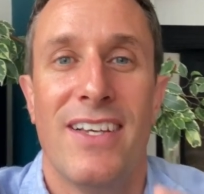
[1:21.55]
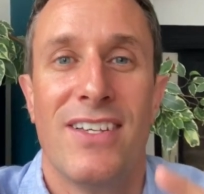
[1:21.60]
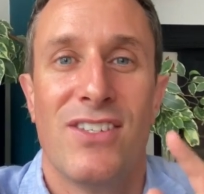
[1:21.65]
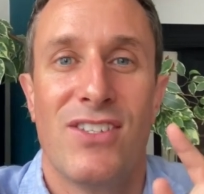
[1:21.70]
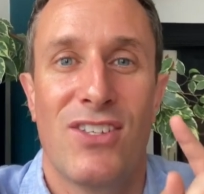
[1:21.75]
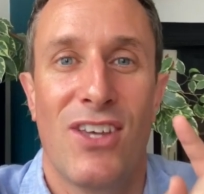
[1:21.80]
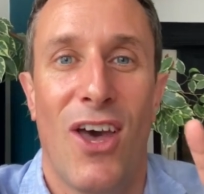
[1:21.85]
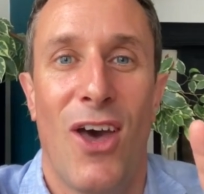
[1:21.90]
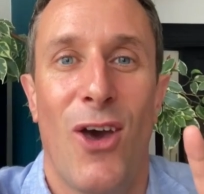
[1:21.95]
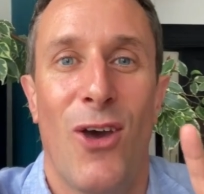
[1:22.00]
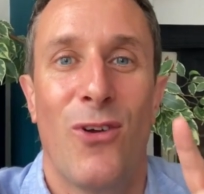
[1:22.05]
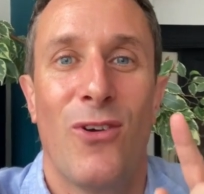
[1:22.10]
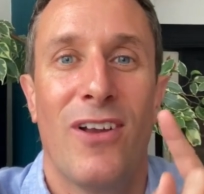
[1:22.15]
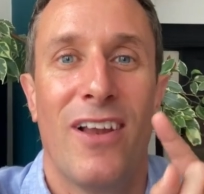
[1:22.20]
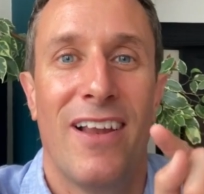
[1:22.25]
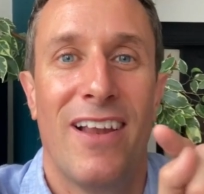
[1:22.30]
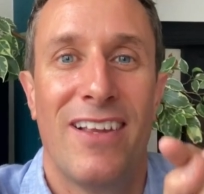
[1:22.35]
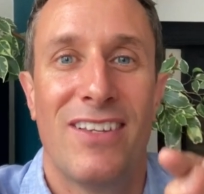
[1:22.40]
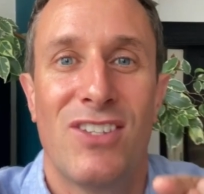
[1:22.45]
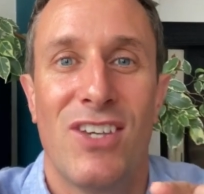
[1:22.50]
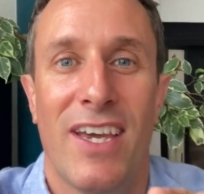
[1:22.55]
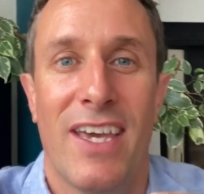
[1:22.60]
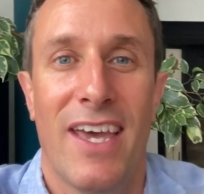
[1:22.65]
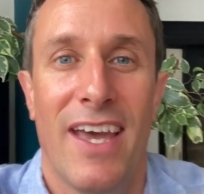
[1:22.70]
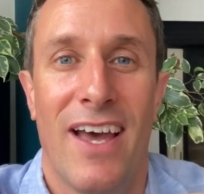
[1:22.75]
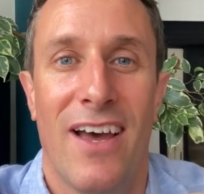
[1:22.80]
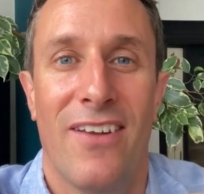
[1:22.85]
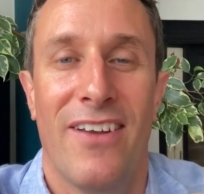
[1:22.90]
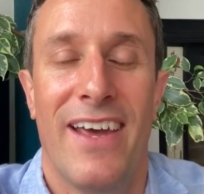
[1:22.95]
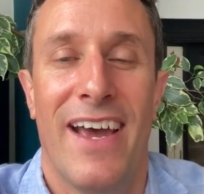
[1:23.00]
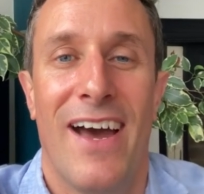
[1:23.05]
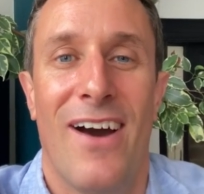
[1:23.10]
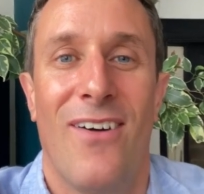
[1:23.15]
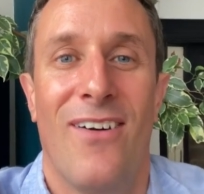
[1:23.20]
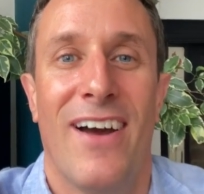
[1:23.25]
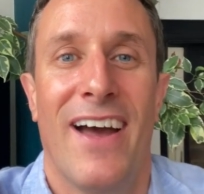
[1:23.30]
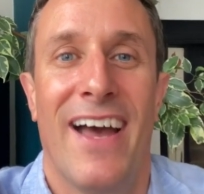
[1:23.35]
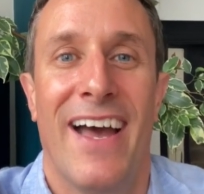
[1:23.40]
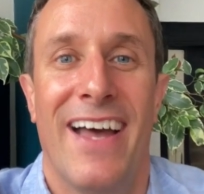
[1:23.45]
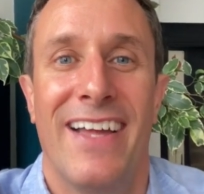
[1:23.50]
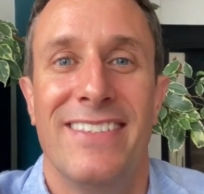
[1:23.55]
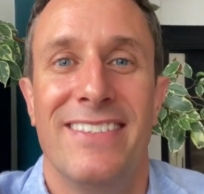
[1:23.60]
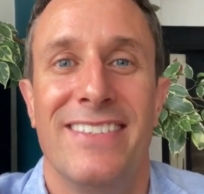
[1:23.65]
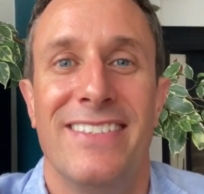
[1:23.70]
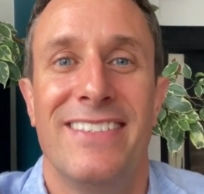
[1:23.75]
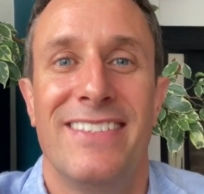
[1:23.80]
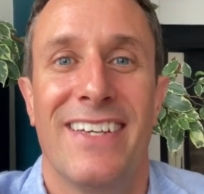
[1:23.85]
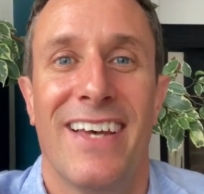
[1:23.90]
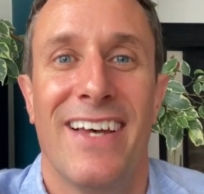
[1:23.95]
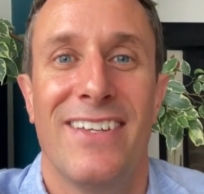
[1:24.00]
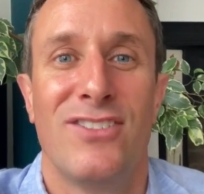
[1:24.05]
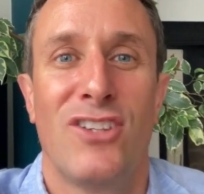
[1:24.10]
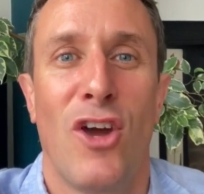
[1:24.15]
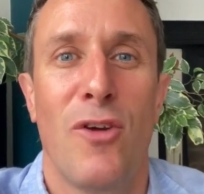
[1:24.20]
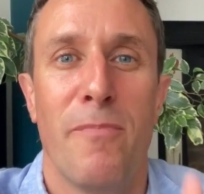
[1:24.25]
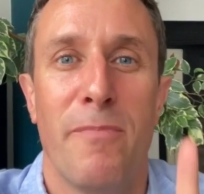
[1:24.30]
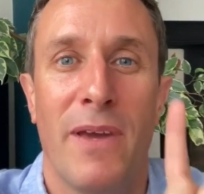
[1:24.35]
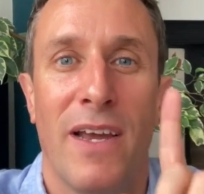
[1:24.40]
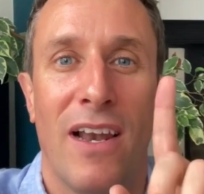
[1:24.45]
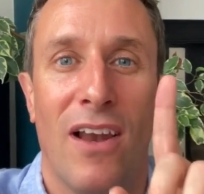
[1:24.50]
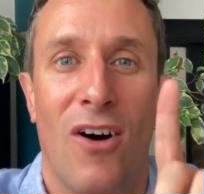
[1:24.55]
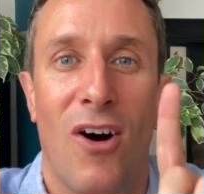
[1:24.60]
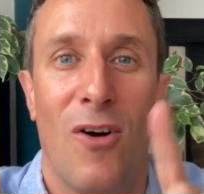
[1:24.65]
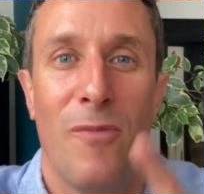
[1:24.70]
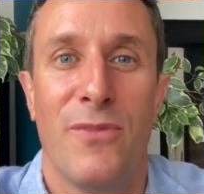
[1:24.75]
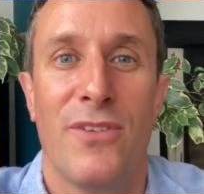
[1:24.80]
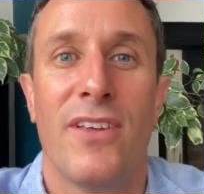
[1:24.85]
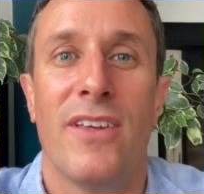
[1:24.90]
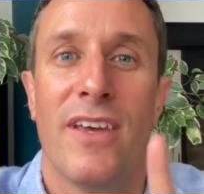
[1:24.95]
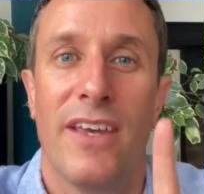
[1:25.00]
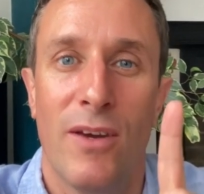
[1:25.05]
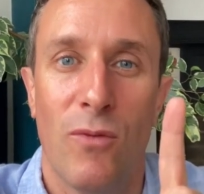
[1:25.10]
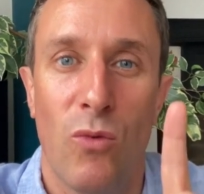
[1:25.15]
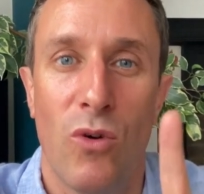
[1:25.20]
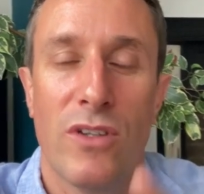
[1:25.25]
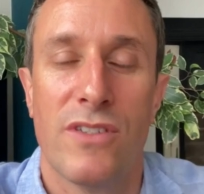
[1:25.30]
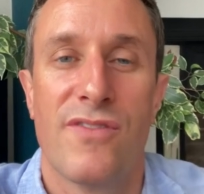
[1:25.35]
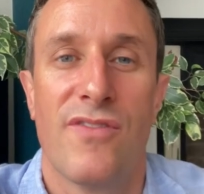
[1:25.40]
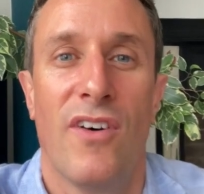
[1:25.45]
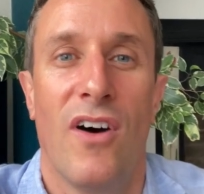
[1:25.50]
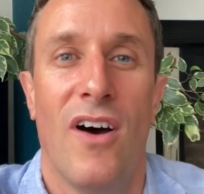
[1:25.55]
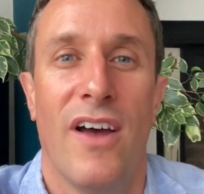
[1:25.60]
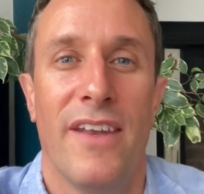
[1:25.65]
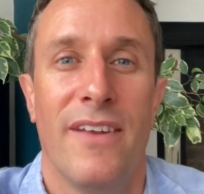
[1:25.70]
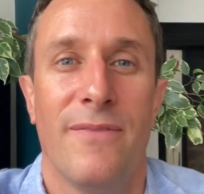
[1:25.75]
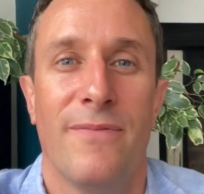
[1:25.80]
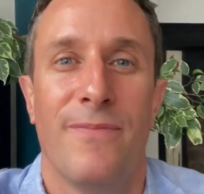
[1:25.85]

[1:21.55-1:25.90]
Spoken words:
So check it out now and don't be alarmed. It was fine.